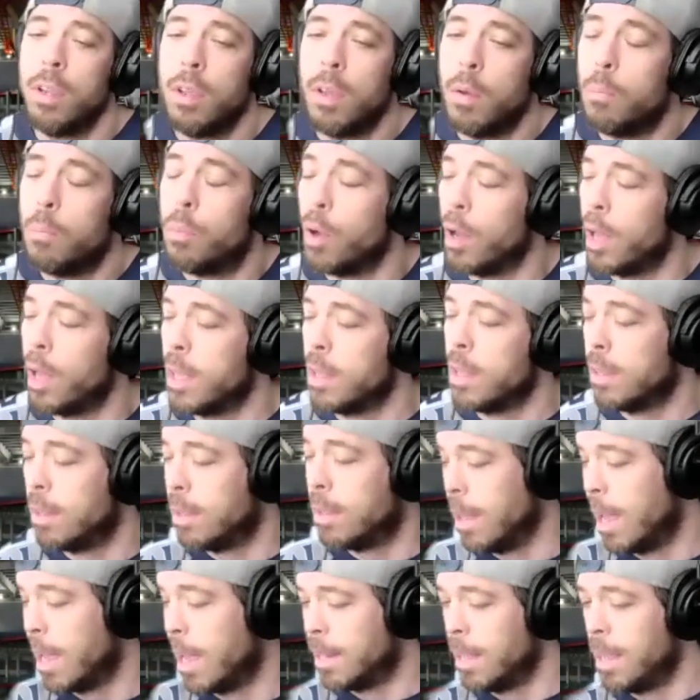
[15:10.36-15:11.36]
but
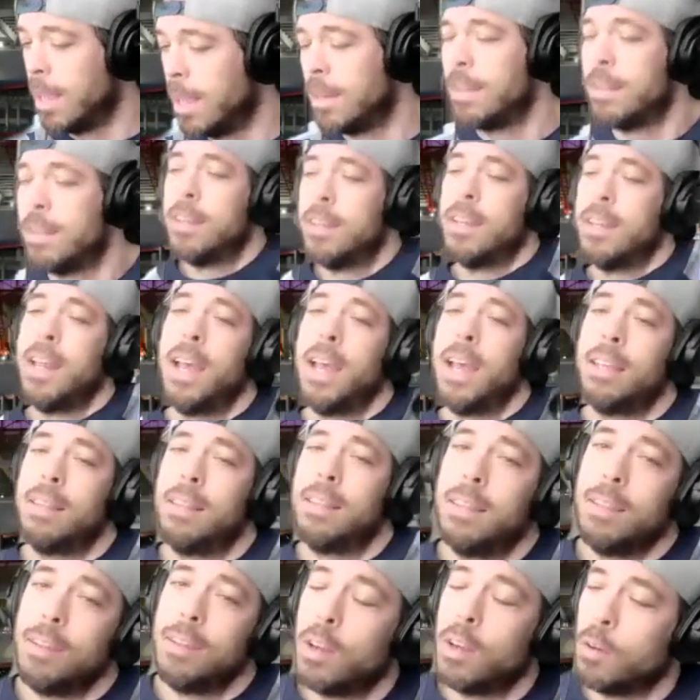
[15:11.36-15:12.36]
at the end of the day,
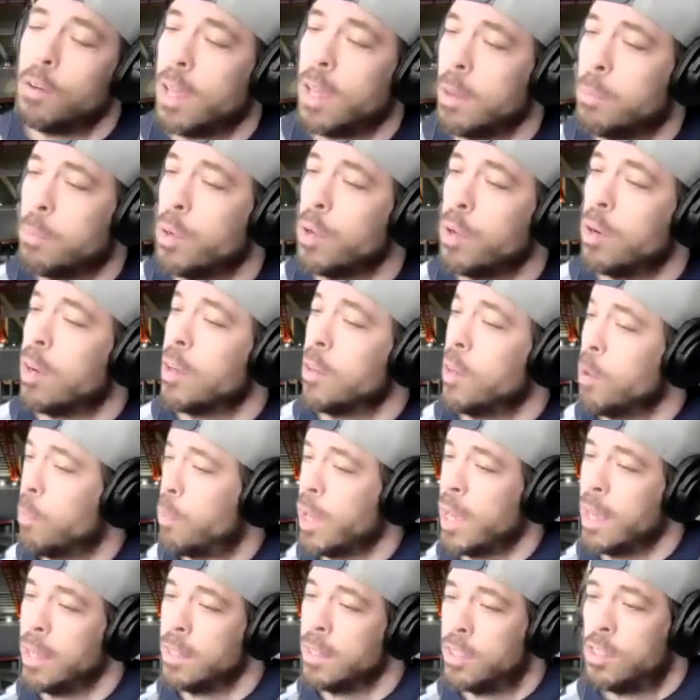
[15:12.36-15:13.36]
they put on their
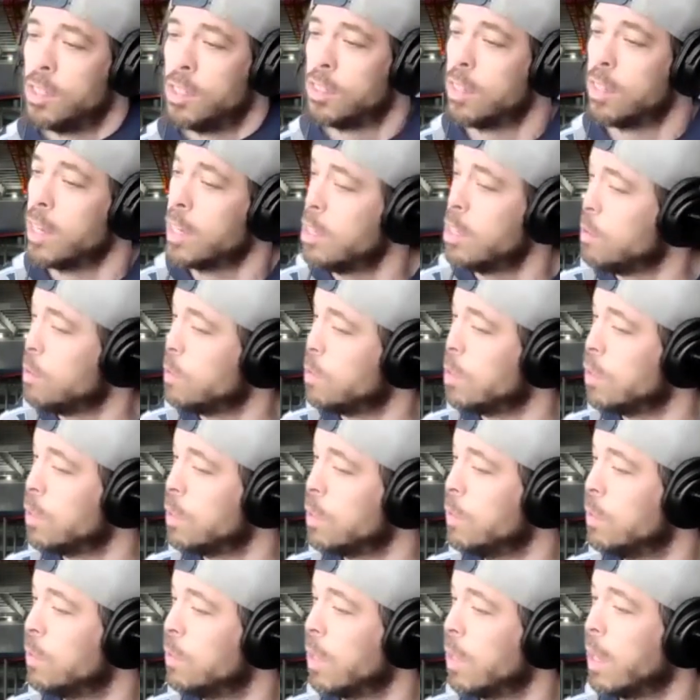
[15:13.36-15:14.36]
pants just like you do,
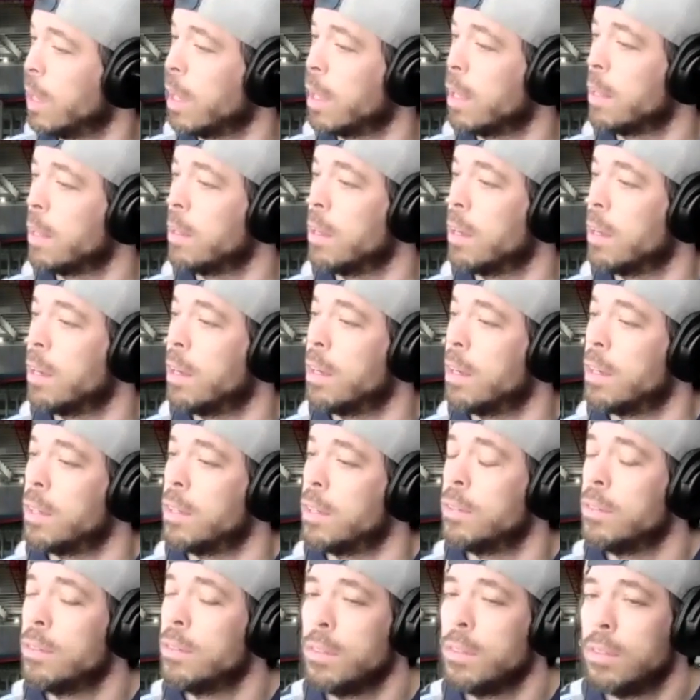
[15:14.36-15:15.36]
and
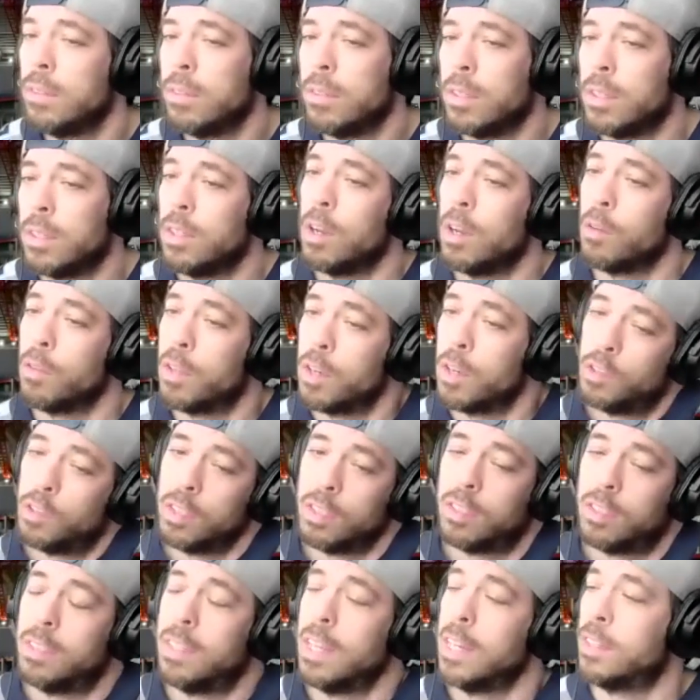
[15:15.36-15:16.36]
they
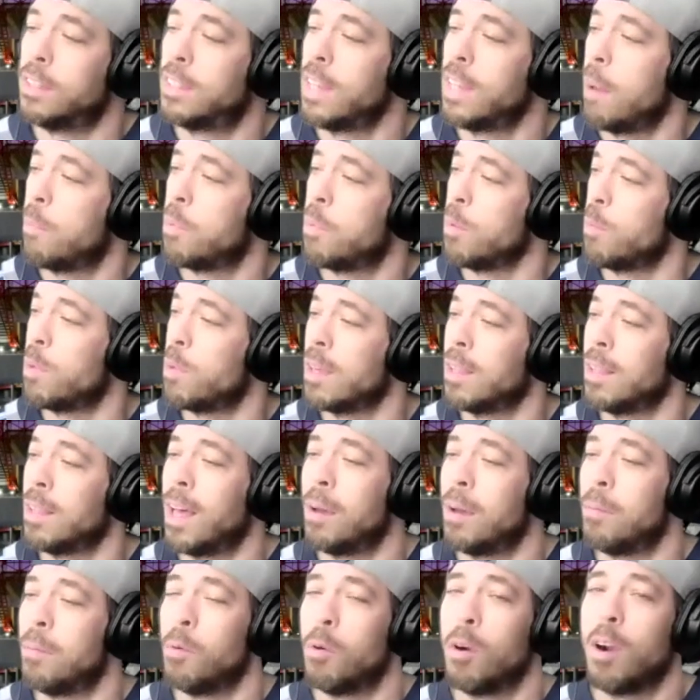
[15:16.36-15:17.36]
just happen to be a
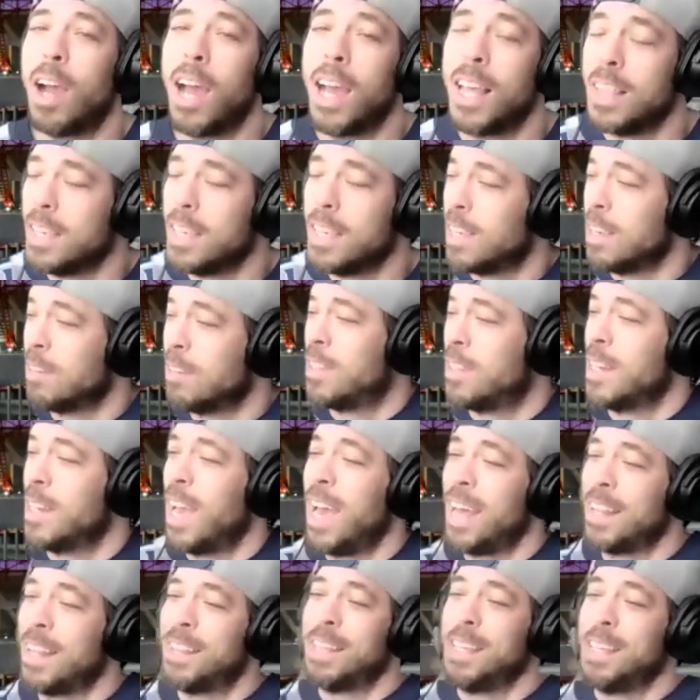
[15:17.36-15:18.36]
lot more highly gifted
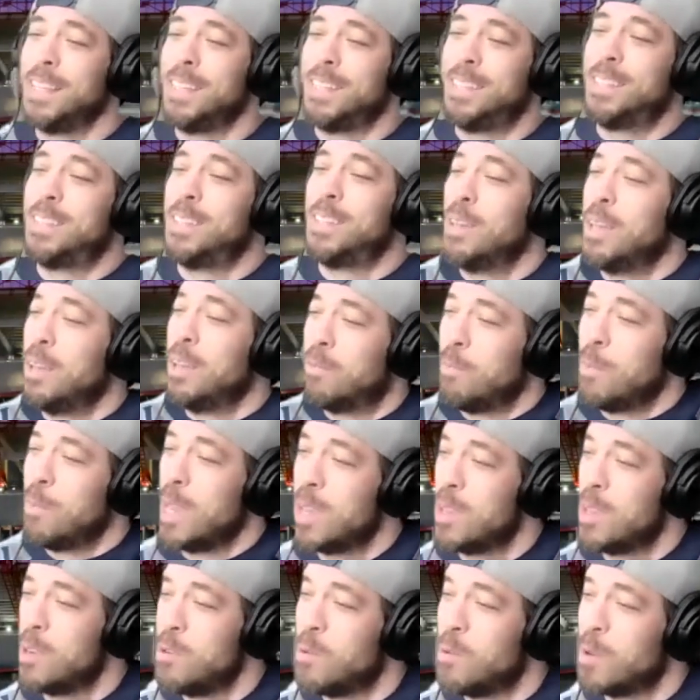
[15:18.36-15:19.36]
athletes than if me
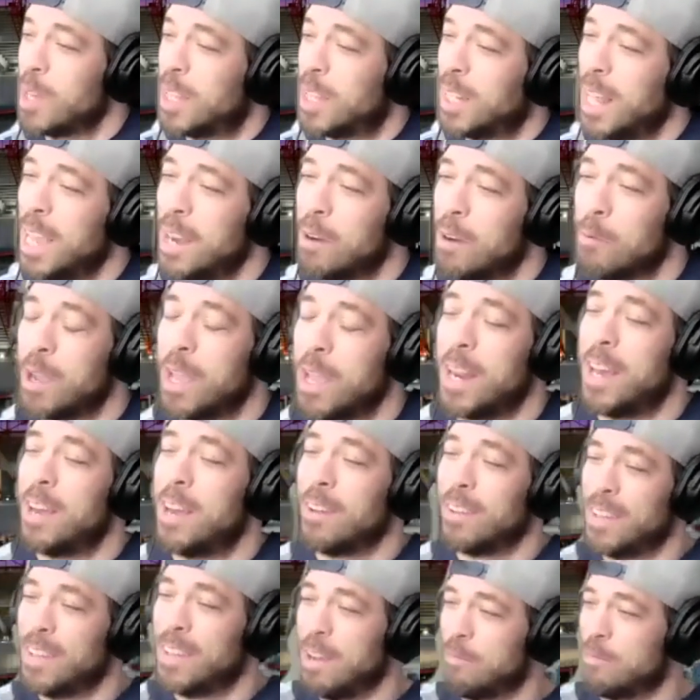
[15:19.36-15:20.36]
and you and Clay ran out on
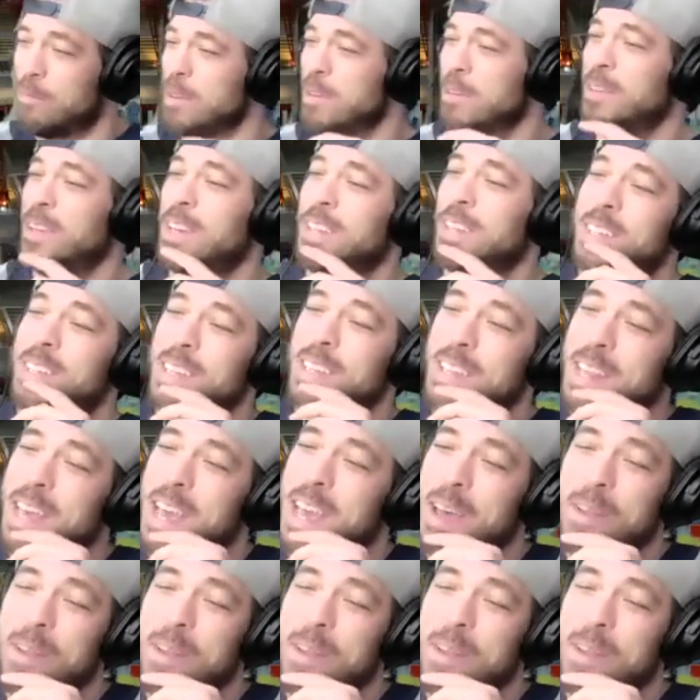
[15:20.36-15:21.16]
that field. I'll tell you that.